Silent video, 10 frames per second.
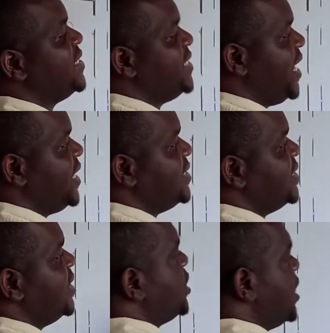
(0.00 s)
10.
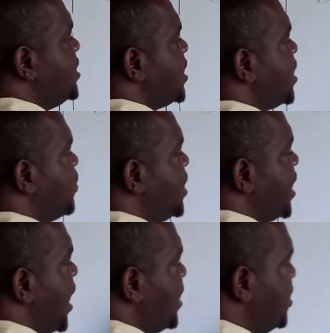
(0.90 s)
10 take away
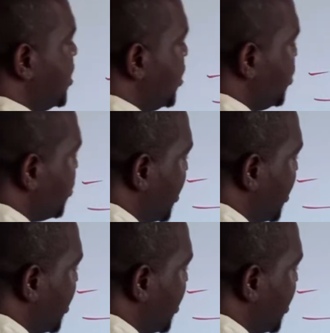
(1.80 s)
9, you are